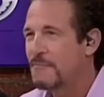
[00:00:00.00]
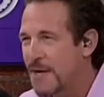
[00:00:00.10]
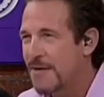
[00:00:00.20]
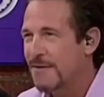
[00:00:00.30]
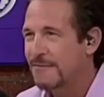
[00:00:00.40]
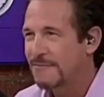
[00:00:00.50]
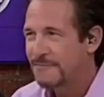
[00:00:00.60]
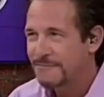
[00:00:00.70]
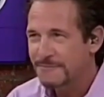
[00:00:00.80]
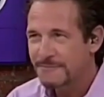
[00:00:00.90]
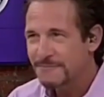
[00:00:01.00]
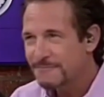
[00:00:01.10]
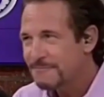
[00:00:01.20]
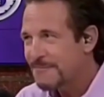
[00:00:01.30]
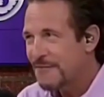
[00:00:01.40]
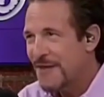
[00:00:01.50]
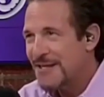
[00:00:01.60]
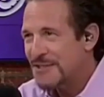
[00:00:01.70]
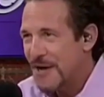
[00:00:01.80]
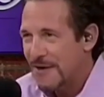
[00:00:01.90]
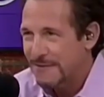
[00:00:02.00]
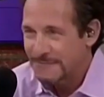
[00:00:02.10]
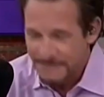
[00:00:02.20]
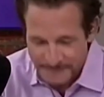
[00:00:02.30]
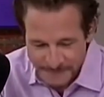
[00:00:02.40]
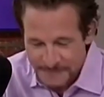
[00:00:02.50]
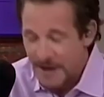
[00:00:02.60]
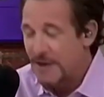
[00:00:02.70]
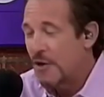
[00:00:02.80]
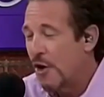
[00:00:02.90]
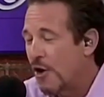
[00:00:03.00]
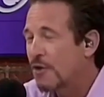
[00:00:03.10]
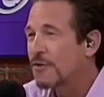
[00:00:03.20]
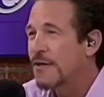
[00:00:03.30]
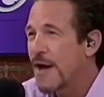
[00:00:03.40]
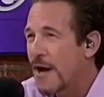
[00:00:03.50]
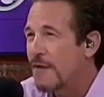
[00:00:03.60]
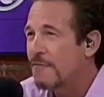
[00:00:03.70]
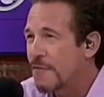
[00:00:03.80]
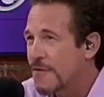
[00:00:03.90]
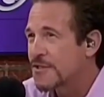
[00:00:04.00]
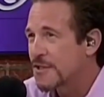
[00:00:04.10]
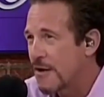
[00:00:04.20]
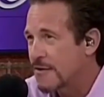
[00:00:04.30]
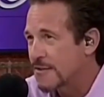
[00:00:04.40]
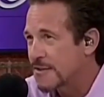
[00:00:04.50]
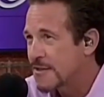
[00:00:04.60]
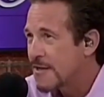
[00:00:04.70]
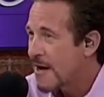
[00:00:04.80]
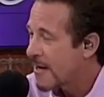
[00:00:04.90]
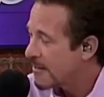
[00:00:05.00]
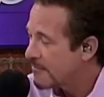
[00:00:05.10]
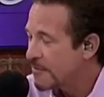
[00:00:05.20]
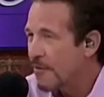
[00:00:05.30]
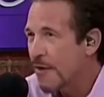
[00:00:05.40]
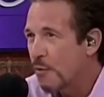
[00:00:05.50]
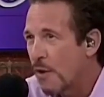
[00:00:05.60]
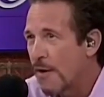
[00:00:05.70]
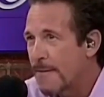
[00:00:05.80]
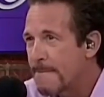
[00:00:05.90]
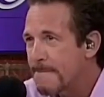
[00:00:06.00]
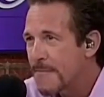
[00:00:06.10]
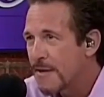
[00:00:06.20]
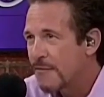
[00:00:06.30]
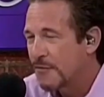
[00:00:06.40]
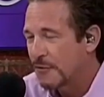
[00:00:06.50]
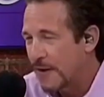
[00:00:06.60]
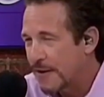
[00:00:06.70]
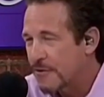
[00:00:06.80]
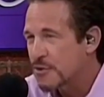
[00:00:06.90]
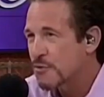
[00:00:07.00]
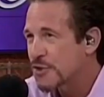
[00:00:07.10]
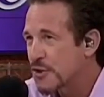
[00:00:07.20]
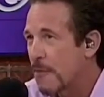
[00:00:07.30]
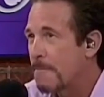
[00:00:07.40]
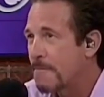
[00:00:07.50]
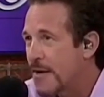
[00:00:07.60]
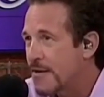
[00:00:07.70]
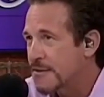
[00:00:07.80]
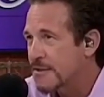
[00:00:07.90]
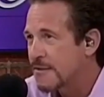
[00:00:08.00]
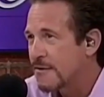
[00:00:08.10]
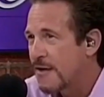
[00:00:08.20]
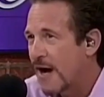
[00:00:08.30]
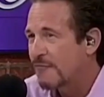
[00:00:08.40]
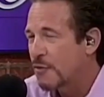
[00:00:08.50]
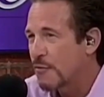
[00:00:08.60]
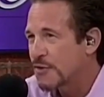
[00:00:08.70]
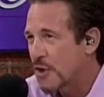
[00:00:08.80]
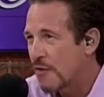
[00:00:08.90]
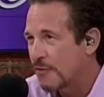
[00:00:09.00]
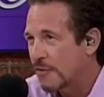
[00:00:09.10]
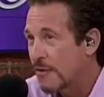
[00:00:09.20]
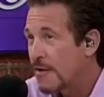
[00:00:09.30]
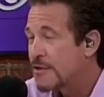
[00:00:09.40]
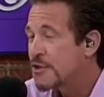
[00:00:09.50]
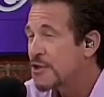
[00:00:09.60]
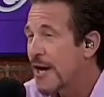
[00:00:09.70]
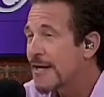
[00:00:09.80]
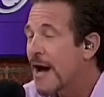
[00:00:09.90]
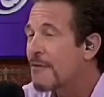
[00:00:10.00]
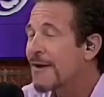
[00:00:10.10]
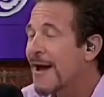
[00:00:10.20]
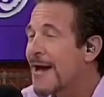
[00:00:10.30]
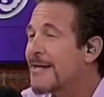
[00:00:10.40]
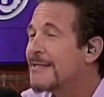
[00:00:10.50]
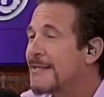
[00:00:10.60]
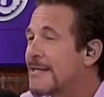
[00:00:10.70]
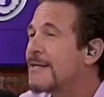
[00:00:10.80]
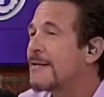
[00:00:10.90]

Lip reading: Me. That said, an ugly end for the Suns. And even though they won, the Lakers were still pissed after it was over. Check out AD.